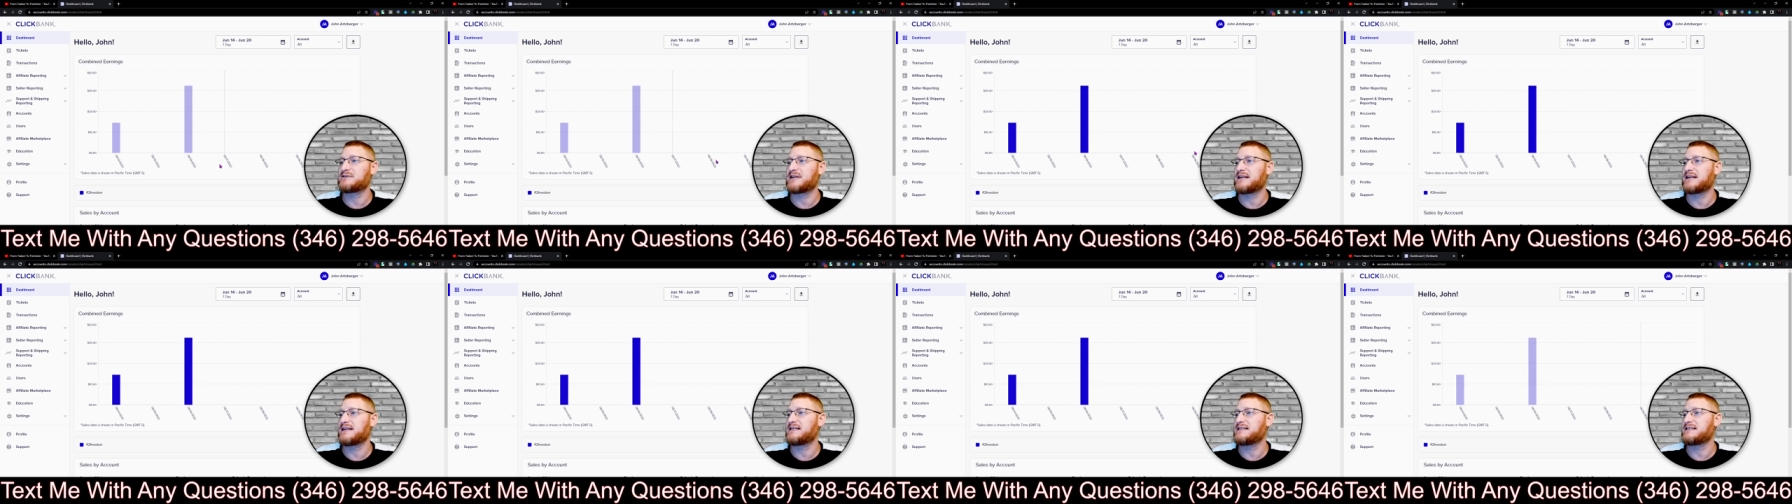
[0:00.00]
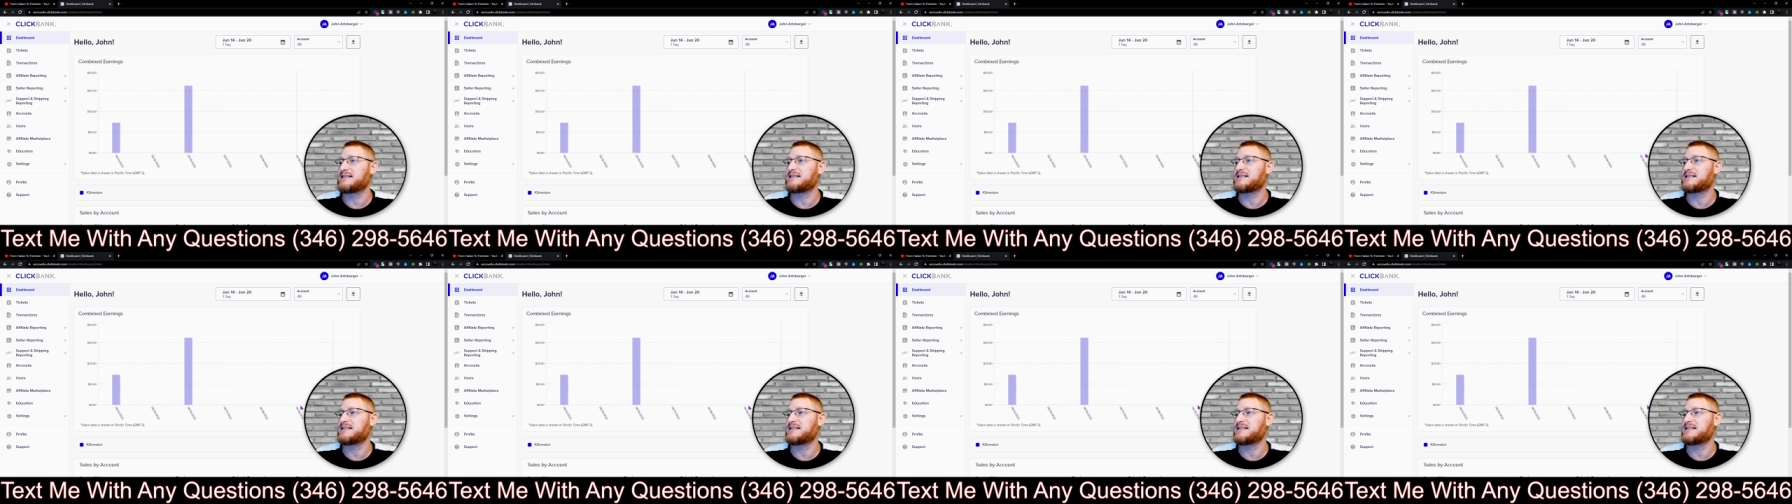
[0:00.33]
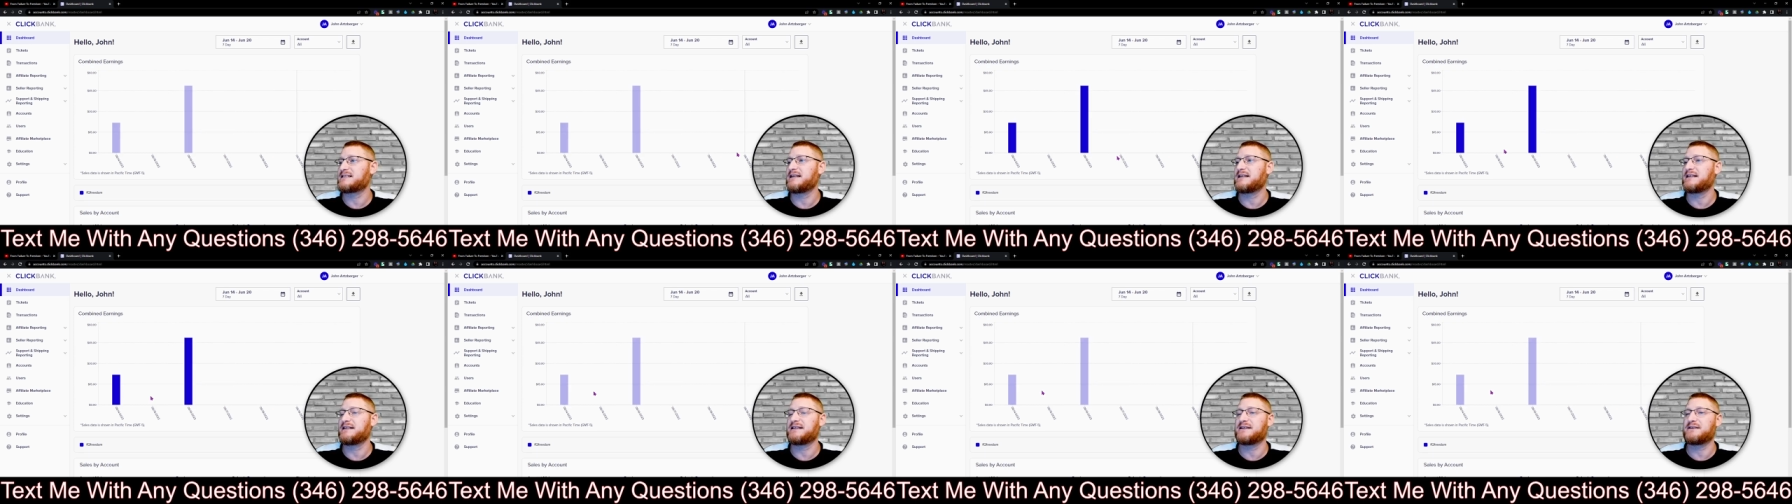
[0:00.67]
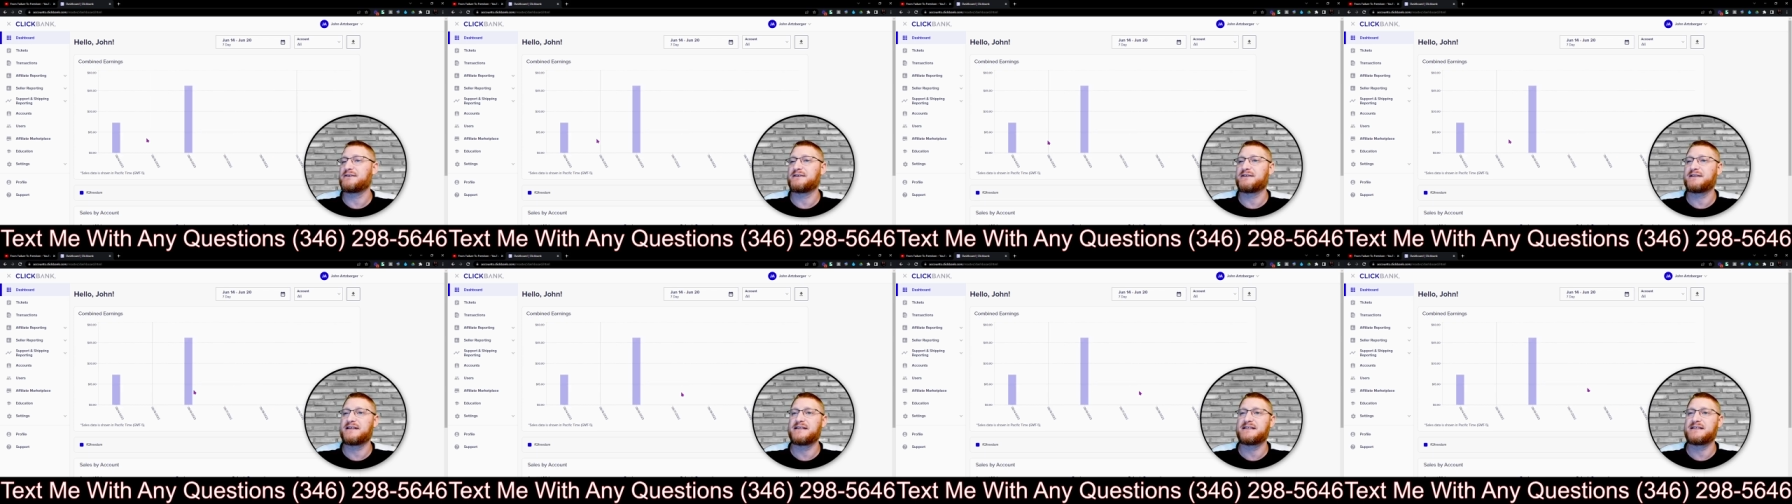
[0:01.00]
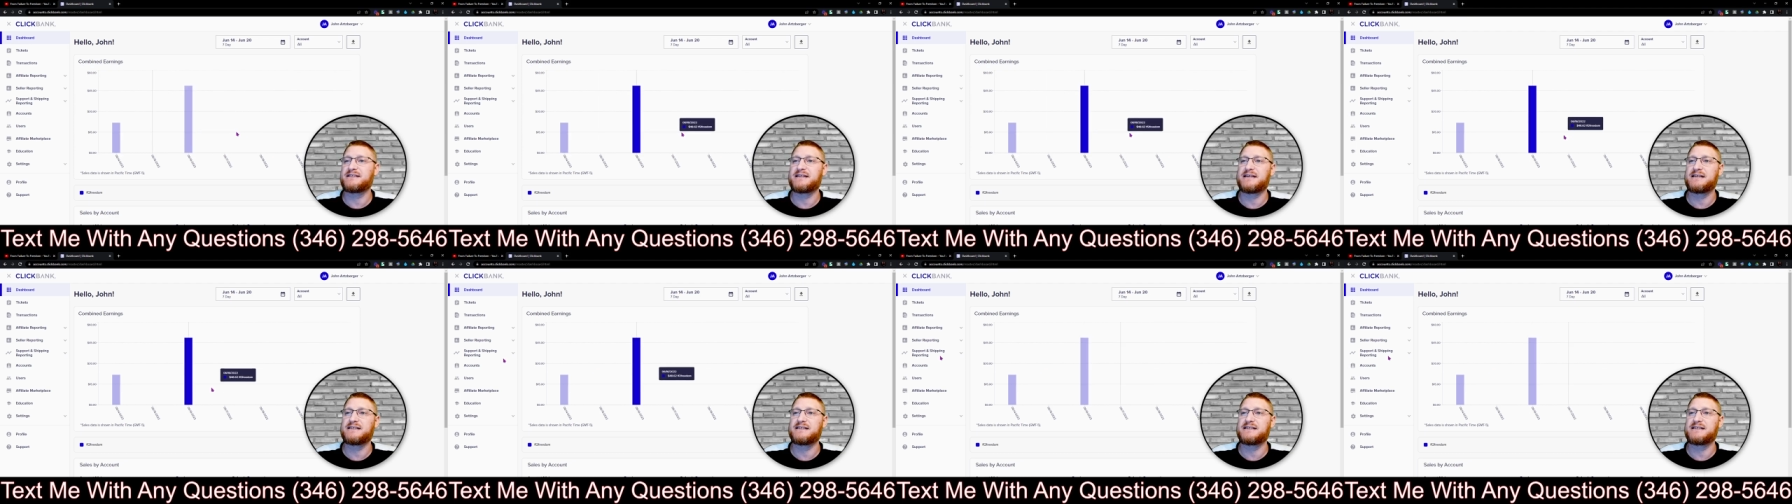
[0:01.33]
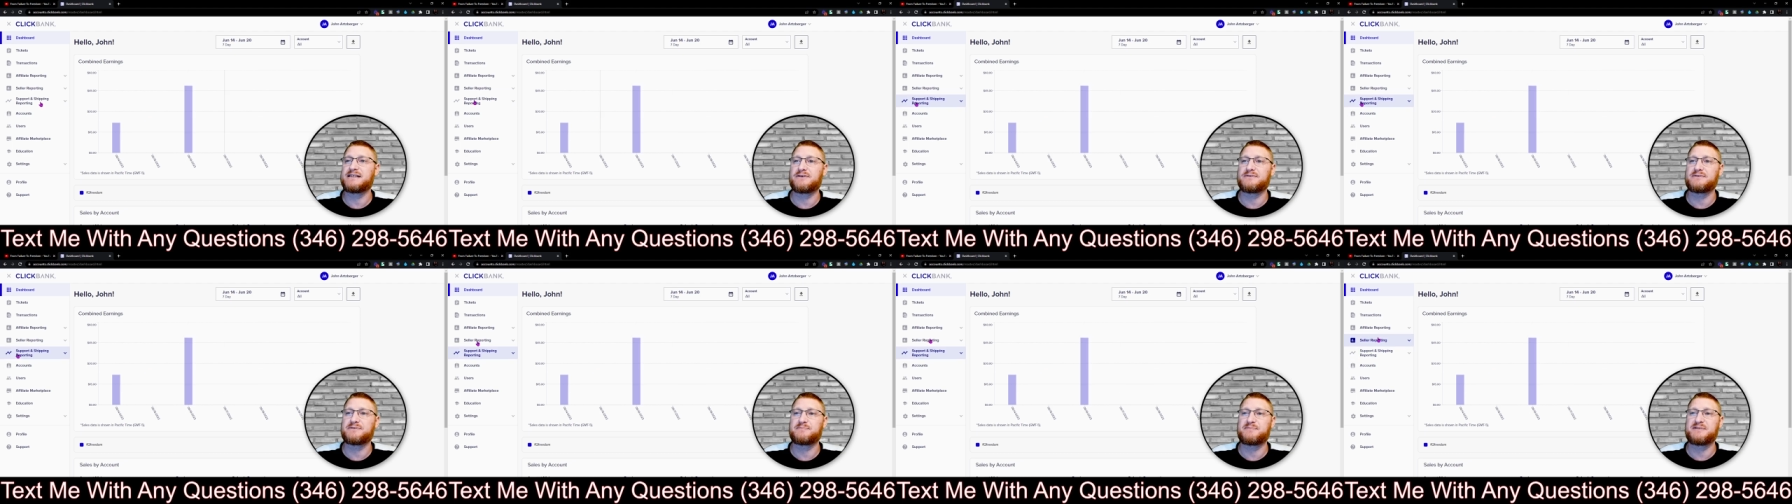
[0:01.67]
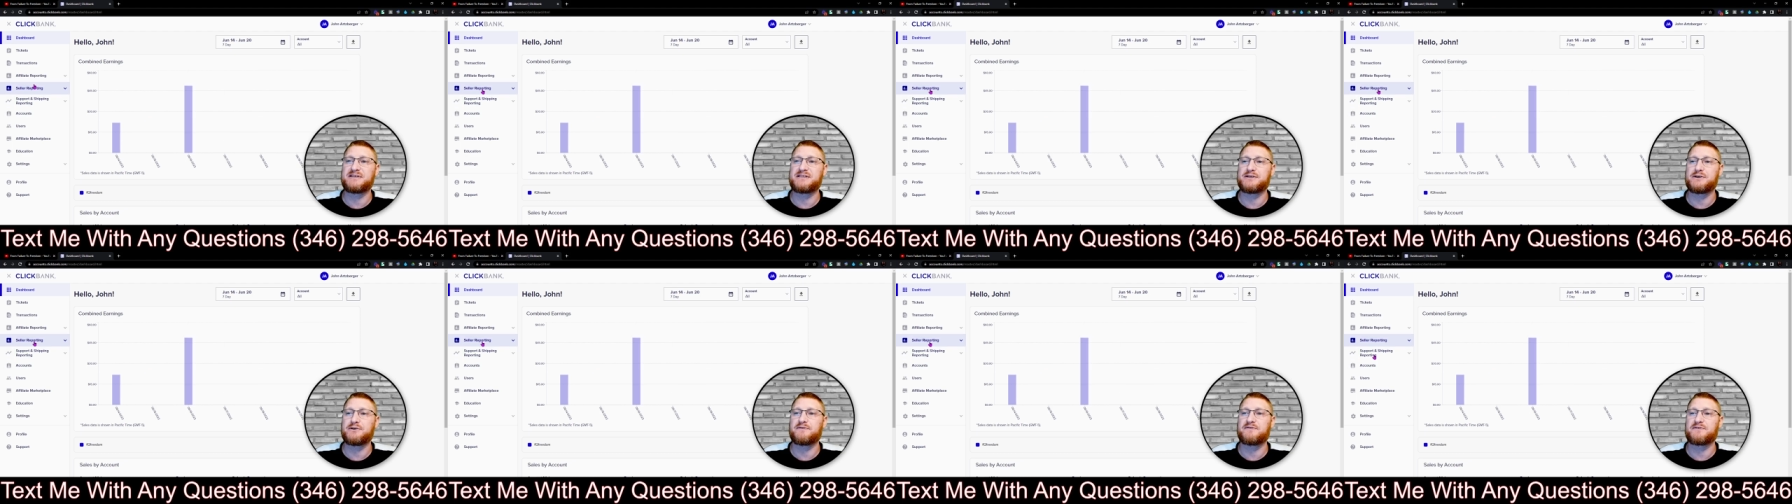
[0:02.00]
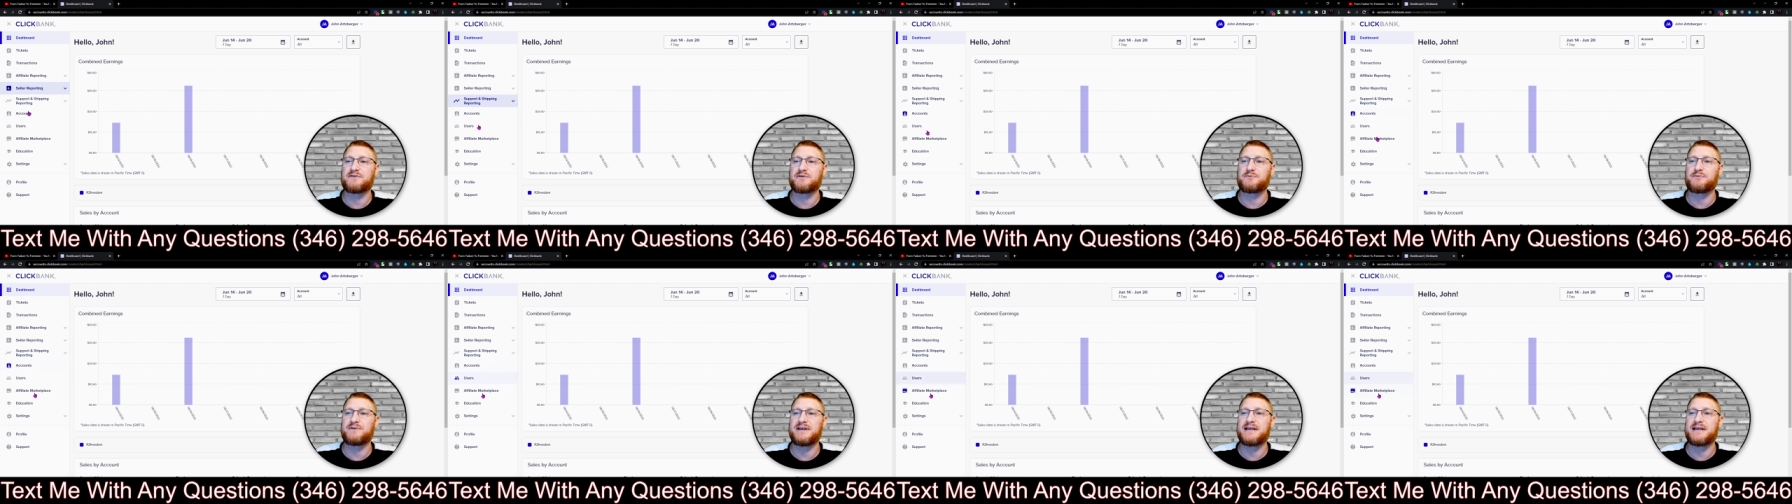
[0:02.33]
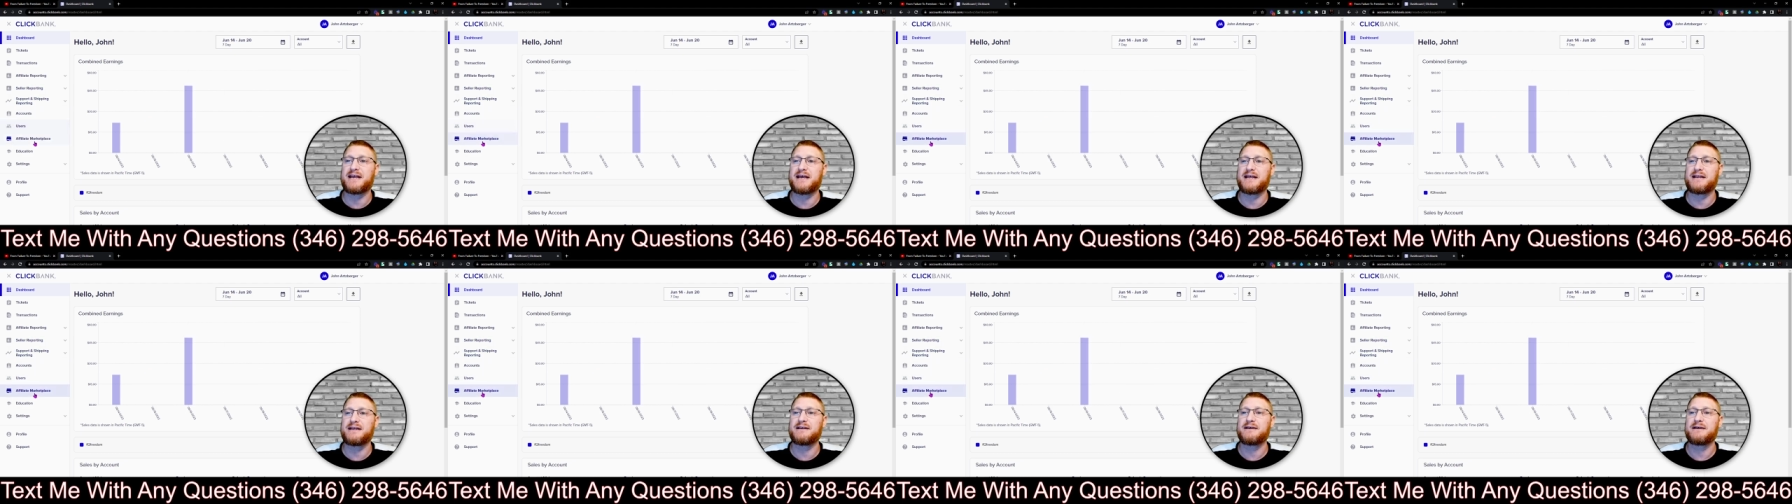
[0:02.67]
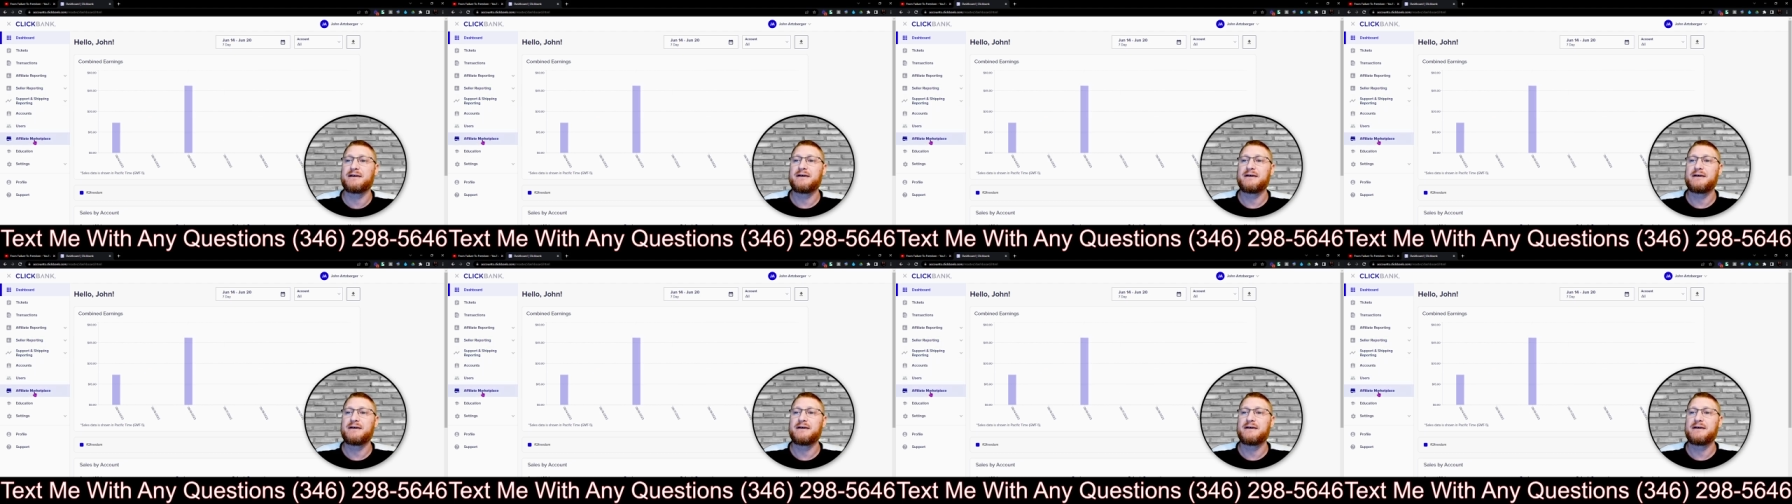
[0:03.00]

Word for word: I didn't send any these days because I was busy over the weekend.